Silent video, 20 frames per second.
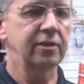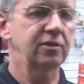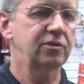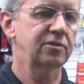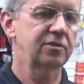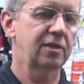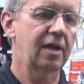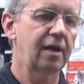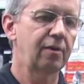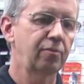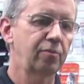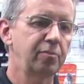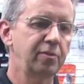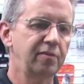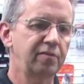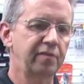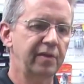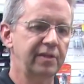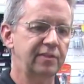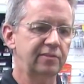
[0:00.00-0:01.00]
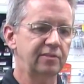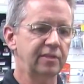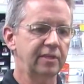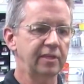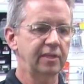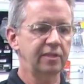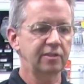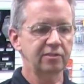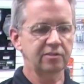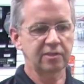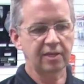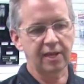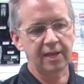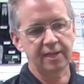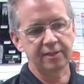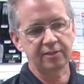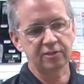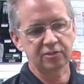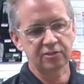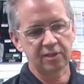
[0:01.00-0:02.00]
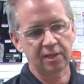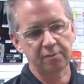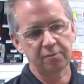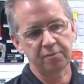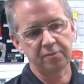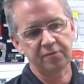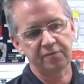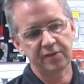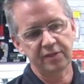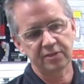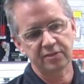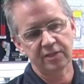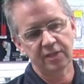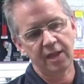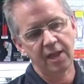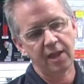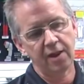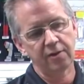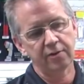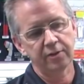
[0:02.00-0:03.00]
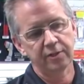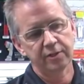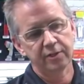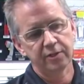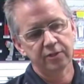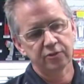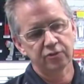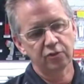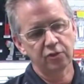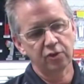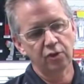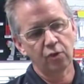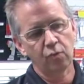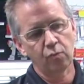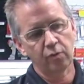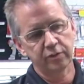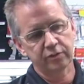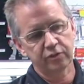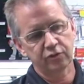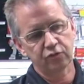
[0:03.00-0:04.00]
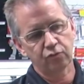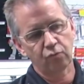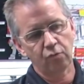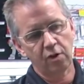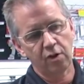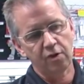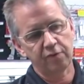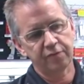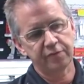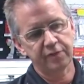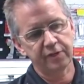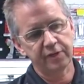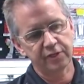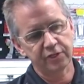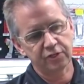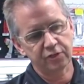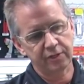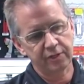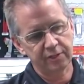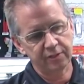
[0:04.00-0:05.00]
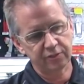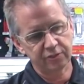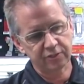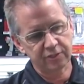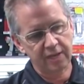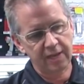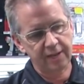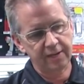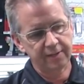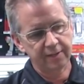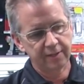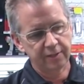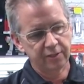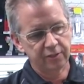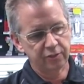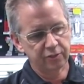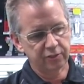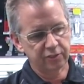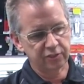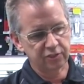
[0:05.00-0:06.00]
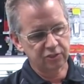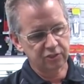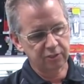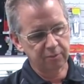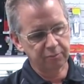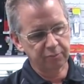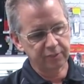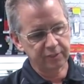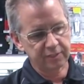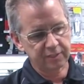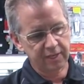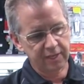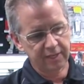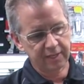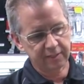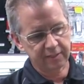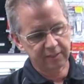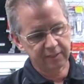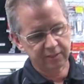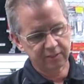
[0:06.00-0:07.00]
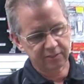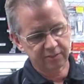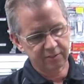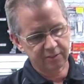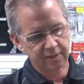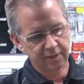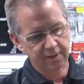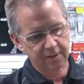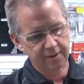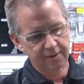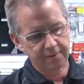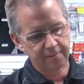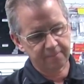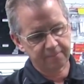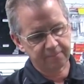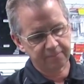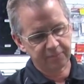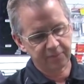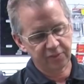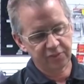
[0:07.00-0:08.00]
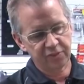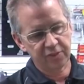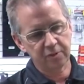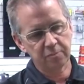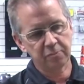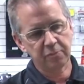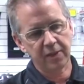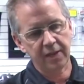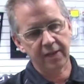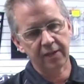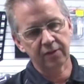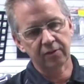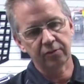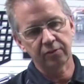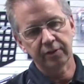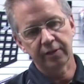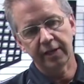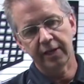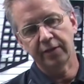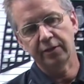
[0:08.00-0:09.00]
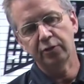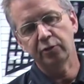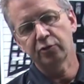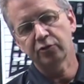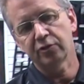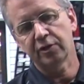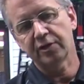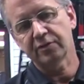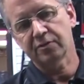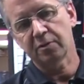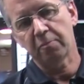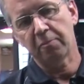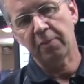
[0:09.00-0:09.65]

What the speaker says: this side would be facing inside, this side would be facing out. So you don't want this raw finish on either side. You can just simply take this thin panel and use it as a